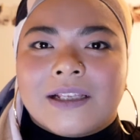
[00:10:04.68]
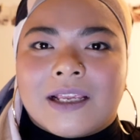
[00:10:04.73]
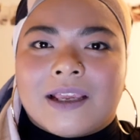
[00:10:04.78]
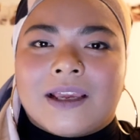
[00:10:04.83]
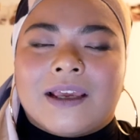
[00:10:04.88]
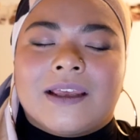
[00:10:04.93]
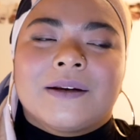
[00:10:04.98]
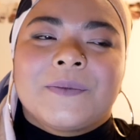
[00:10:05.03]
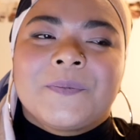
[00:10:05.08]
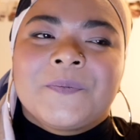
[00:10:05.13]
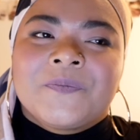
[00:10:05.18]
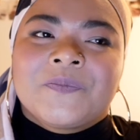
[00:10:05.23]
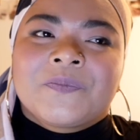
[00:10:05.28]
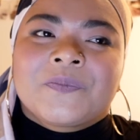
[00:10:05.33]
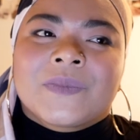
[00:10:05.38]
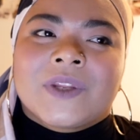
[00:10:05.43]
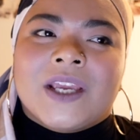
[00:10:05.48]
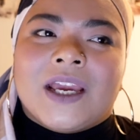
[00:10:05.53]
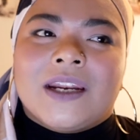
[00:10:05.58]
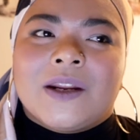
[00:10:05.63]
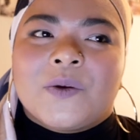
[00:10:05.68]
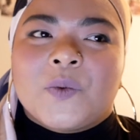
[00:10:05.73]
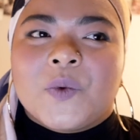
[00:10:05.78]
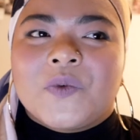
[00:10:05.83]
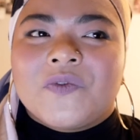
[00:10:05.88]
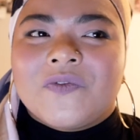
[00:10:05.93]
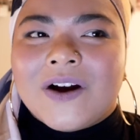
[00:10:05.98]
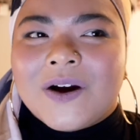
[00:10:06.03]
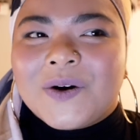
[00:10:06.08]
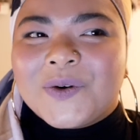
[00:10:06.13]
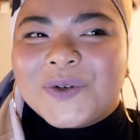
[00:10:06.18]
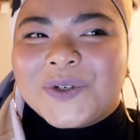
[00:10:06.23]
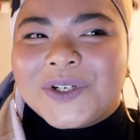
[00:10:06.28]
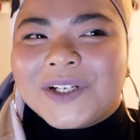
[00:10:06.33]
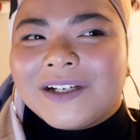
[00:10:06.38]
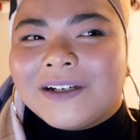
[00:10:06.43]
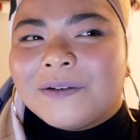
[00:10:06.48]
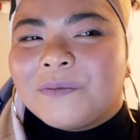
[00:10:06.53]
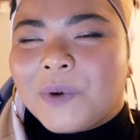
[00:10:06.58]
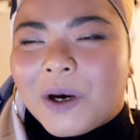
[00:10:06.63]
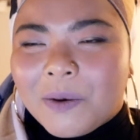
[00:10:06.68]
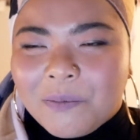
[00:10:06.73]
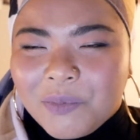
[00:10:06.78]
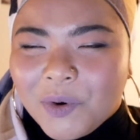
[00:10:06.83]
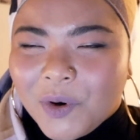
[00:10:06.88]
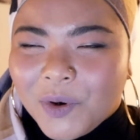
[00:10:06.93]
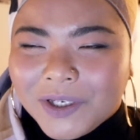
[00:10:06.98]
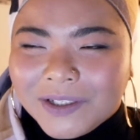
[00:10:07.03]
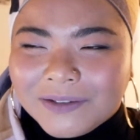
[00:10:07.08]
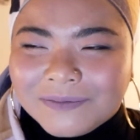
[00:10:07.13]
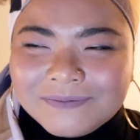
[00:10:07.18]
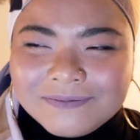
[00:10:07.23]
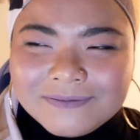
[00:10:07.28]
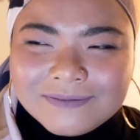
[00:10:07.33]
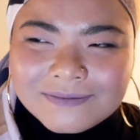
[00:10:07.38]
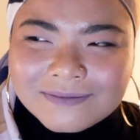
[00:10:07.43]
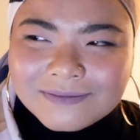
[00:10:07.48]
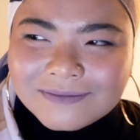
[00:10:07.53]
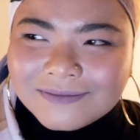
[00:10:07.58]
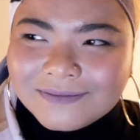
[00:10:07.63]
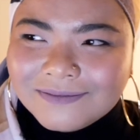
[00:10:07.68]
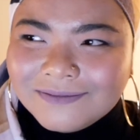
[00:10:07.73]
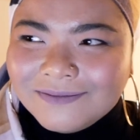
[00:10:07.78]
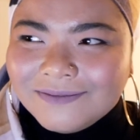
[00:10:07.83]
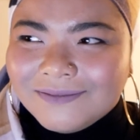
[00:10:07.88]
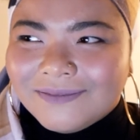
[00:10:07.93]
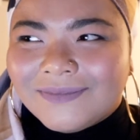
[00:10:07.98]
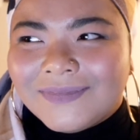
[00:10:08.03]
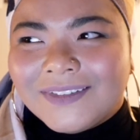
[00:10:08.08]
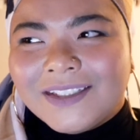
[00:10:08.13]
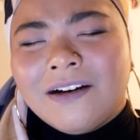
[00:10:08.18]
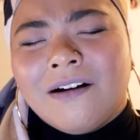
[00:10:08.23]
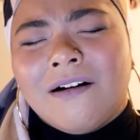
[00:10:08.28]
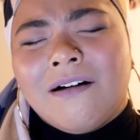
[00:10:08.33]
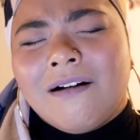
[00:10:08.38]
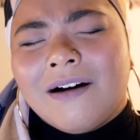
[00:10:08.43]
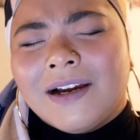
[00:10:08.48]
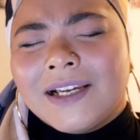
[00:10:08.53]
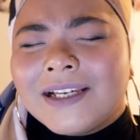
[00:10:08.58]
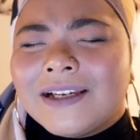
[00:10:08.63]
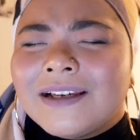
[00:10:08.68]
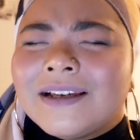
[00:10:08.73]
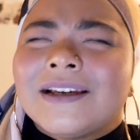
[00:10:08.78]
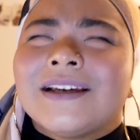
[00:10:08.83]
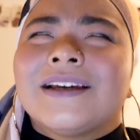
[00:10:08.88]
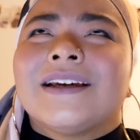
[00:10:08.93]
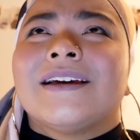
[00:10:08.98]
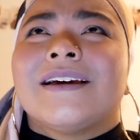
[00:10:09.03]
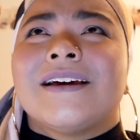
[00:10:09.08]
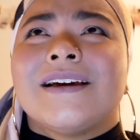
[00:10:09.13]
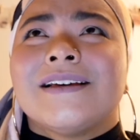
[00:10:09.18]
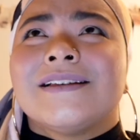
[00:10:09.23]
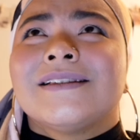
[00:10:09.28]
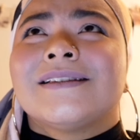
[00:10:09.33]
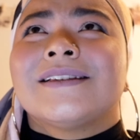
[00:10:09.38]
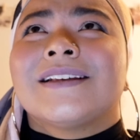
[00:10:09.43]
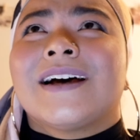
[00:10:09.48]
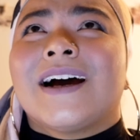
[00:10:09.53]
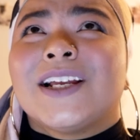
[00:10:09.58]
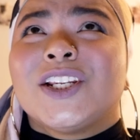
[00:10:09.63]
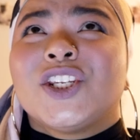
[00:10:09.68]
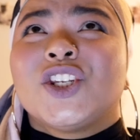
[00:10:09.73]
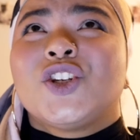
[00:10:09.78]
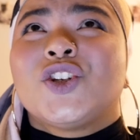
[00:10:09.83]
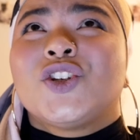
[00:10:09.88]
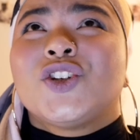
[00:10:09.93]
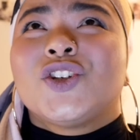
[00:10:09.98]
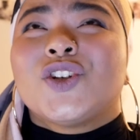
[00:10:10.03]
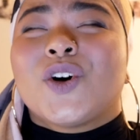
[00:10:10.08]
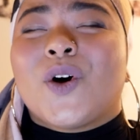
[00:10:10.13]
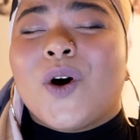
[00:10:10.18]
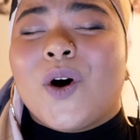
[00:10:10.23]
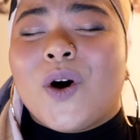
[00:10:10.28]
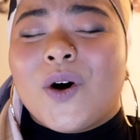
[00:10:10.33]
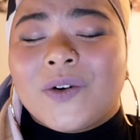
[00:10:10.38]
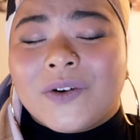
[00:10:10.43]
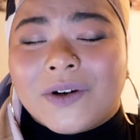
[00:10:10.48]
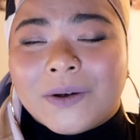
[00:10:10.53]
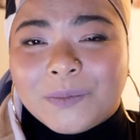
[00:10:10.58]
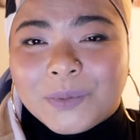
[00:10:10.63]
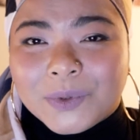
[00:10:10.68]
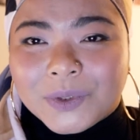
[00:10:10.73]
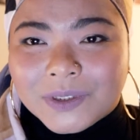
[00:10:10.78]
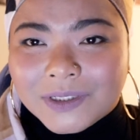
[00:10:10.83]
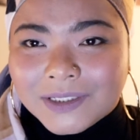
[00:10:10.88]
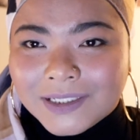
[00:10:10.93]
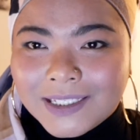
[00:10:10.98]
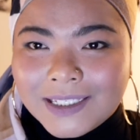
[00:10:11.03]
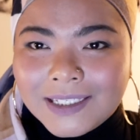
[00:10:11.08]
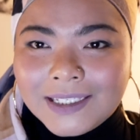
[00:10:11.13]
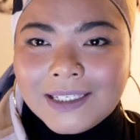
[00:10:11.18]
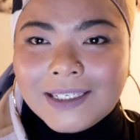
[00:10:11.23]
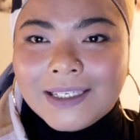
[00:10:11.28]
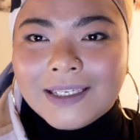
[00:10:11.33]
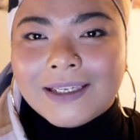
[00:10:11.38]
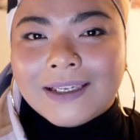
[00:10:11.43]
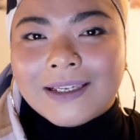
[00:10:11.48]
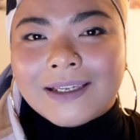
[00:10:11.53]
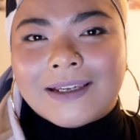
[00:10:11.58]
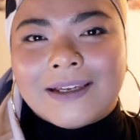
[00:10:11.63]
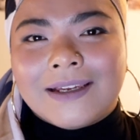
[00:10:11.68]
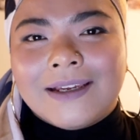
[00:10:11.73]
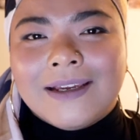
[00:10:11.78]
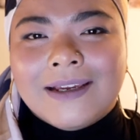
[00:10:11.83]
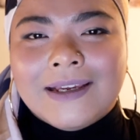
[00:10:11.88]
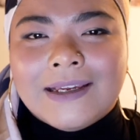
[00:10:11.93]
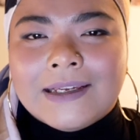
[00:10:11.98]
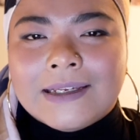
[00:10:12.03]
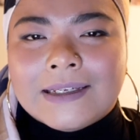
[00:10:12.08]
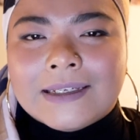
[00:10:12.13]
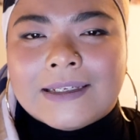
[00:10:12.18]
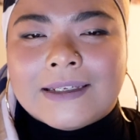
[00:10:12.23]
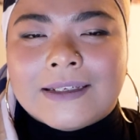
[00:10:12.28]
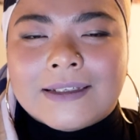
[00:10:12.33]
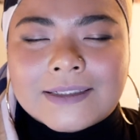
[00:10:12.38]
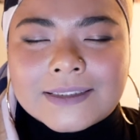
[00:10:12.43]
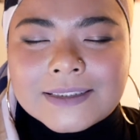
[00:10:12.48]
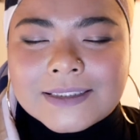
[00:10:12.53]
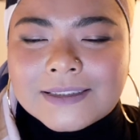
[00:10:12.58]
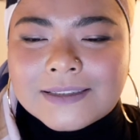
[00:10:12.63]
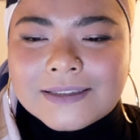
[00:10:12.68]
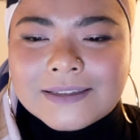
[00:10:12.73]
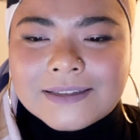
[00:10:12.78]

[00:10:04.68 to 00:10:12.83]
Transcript: I get. And then we found a boy. Oh, he is adorable. He is